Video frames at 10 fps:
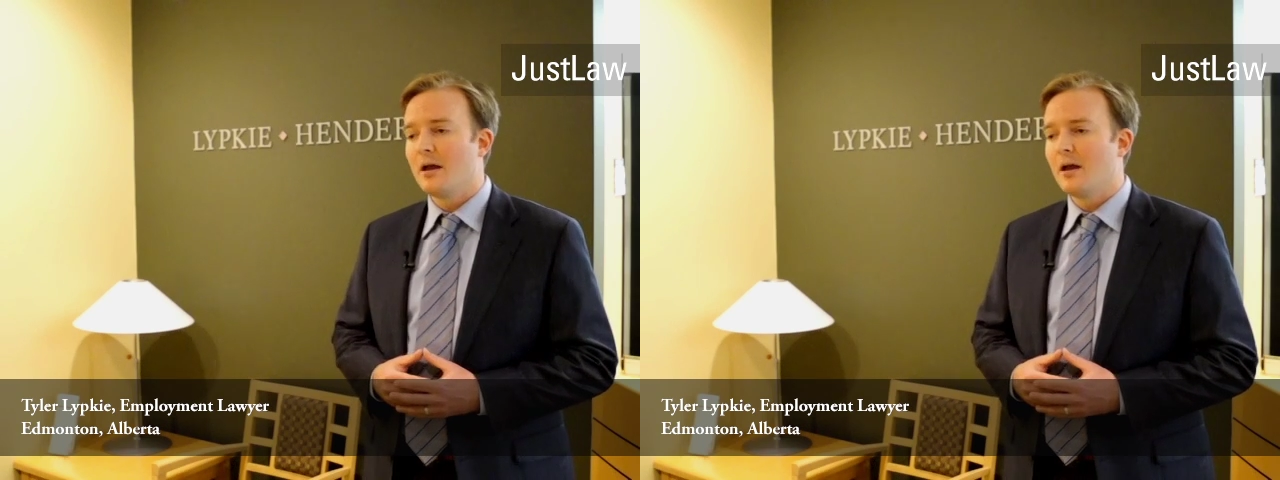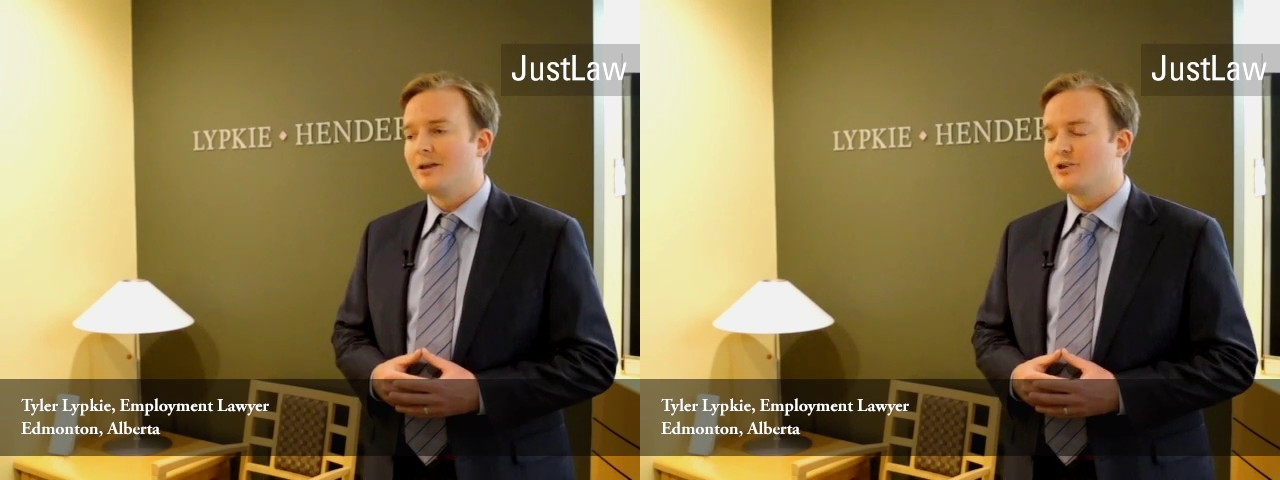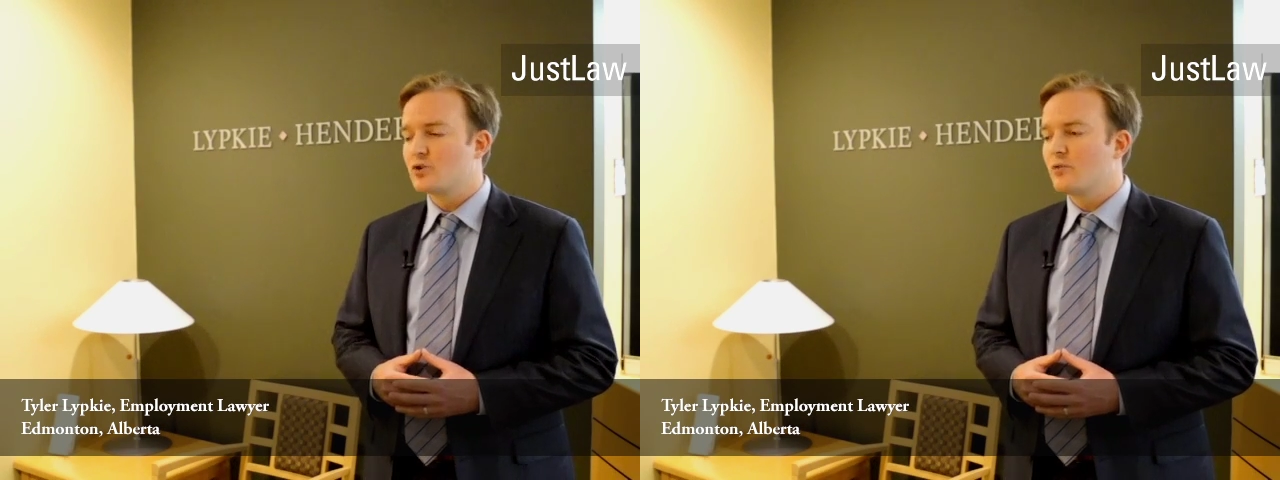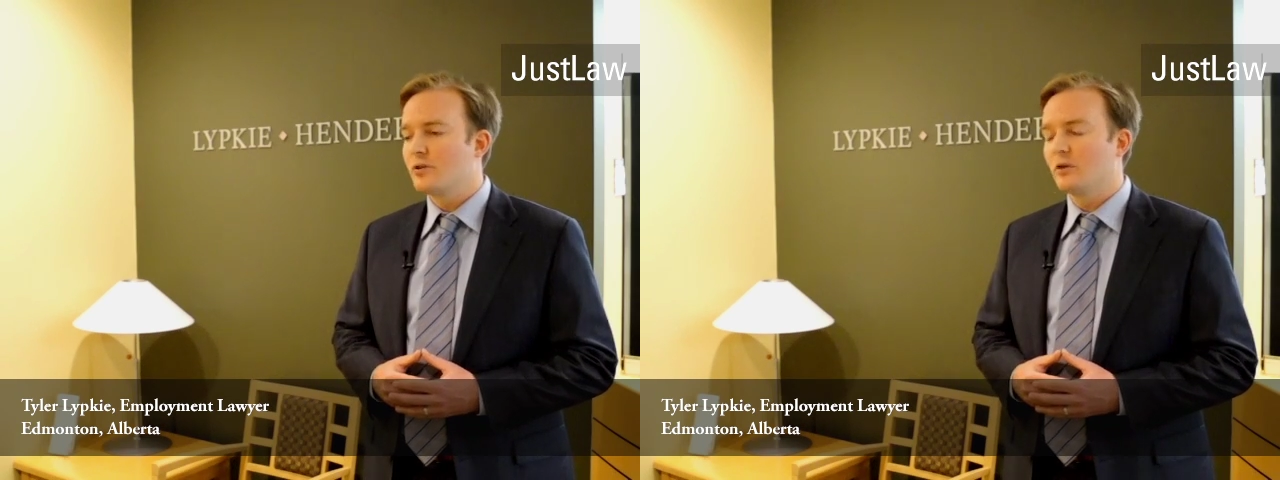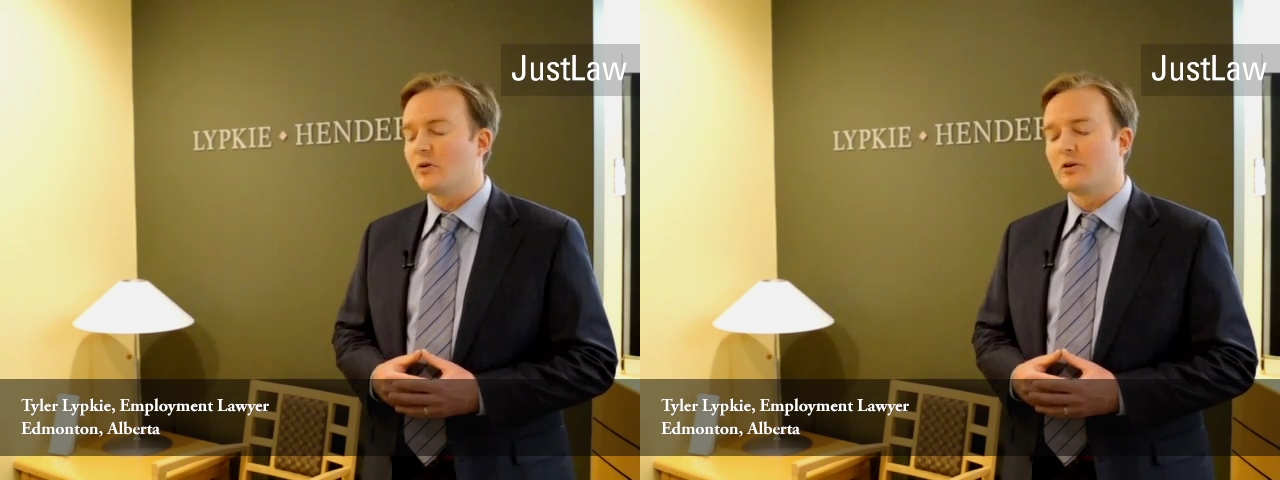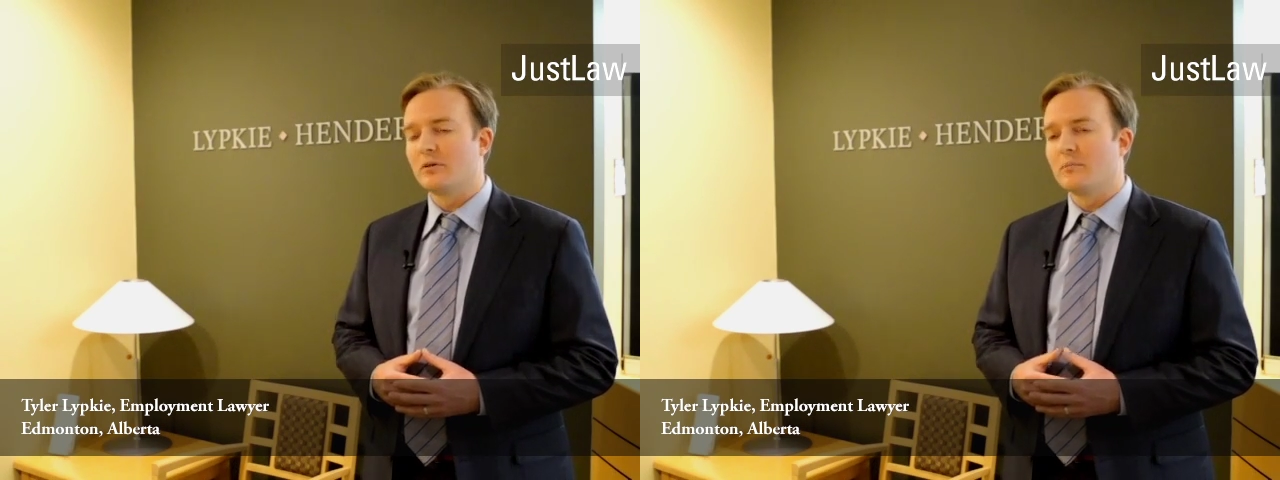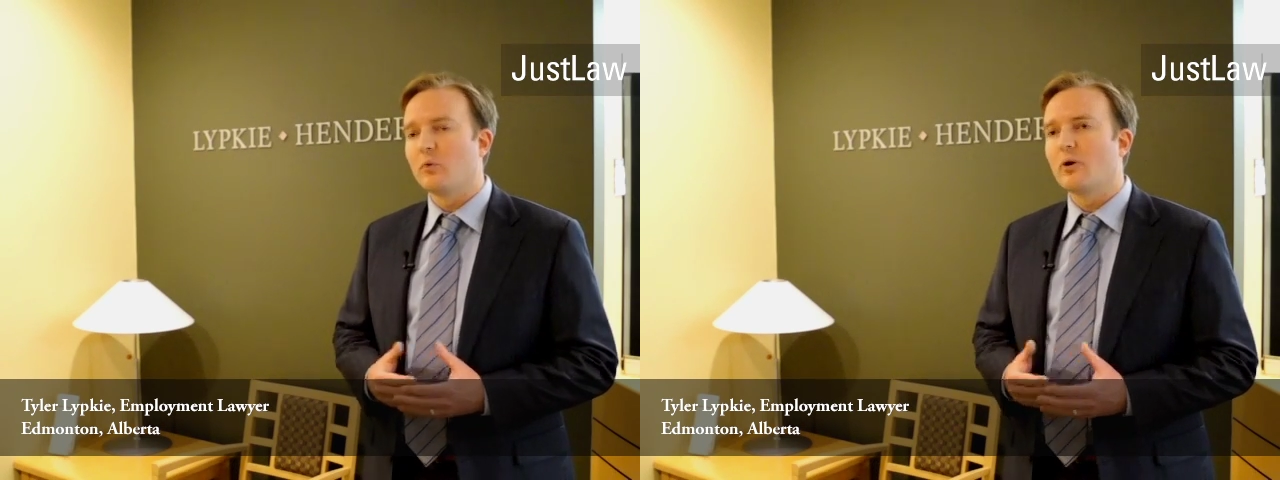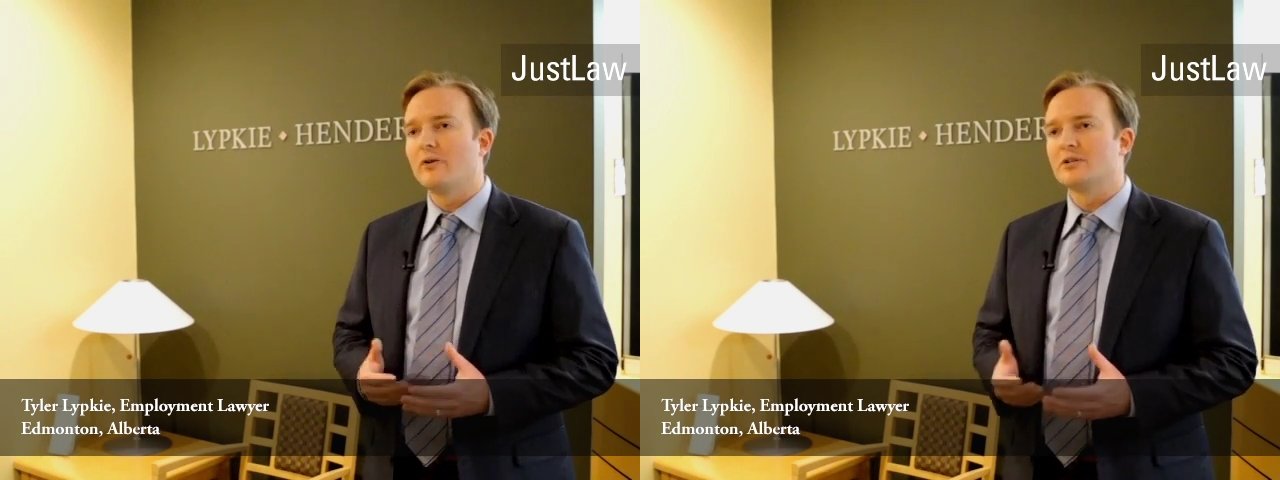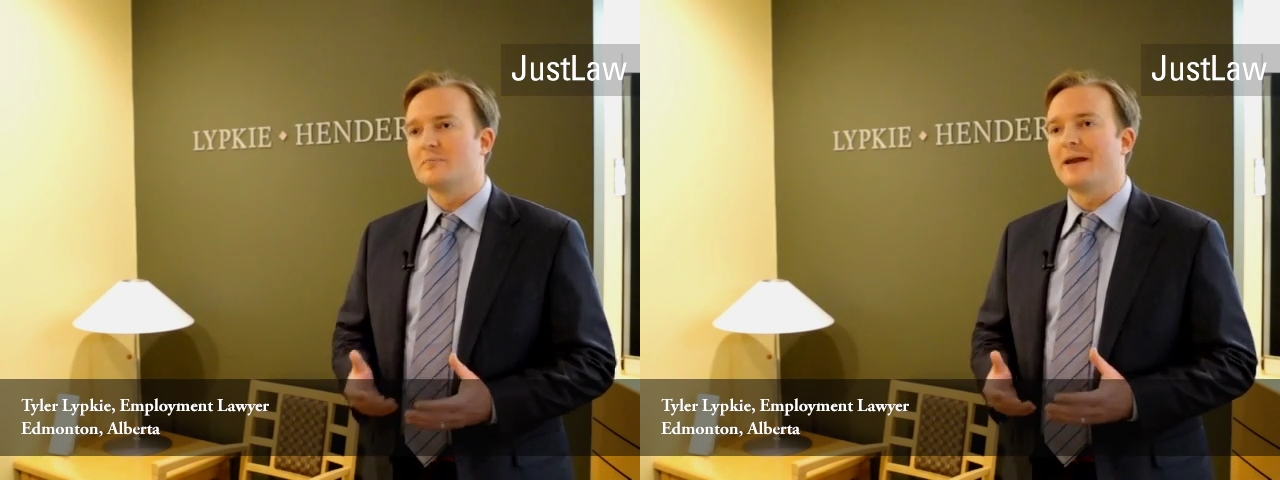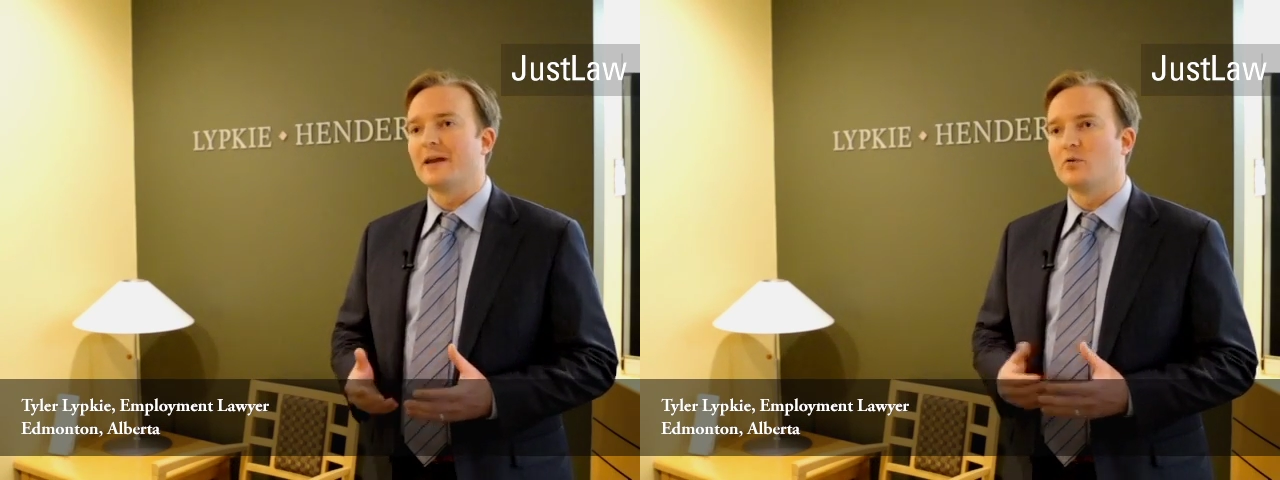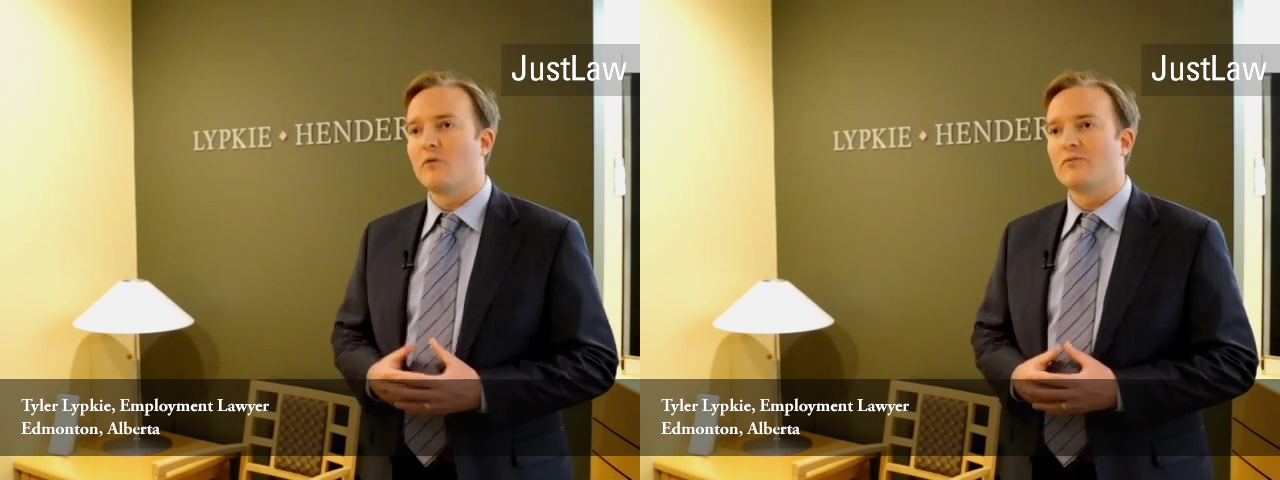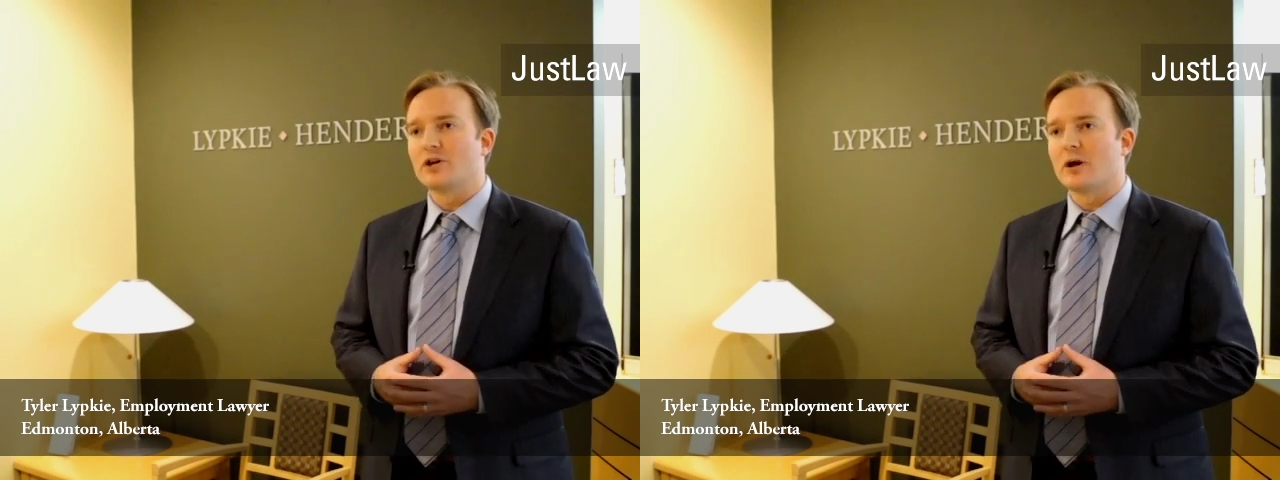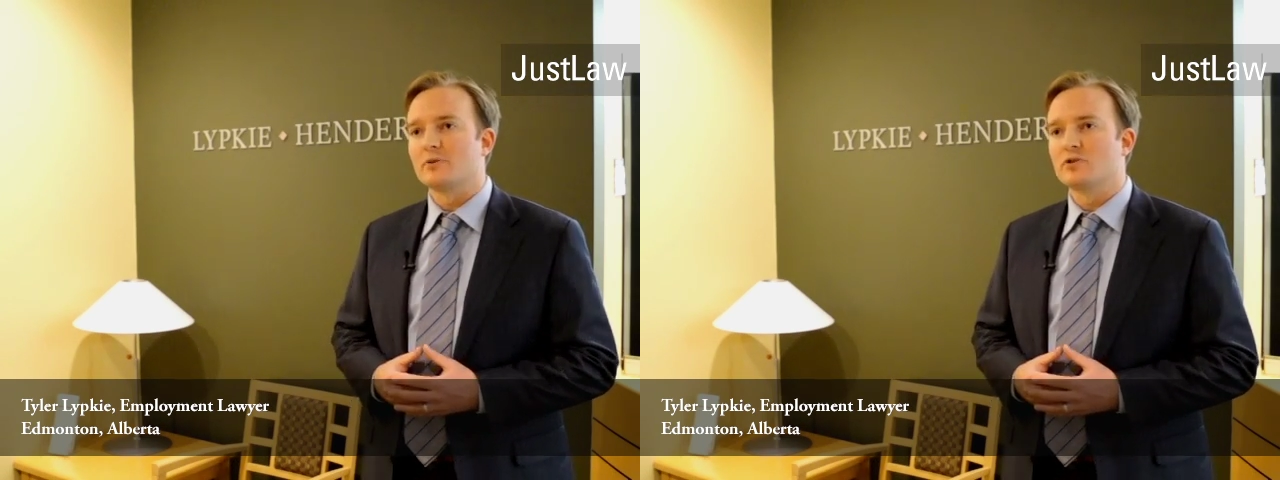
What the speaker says: ensure that your employer is paying you overtime.